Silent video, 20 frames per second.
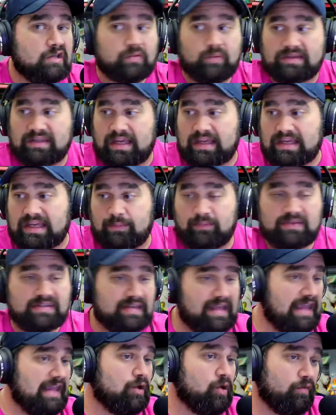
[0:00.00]
is what they keep
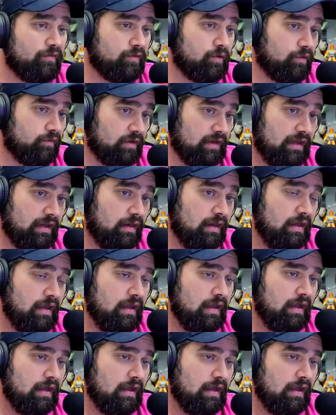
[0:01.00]
saying over and over again.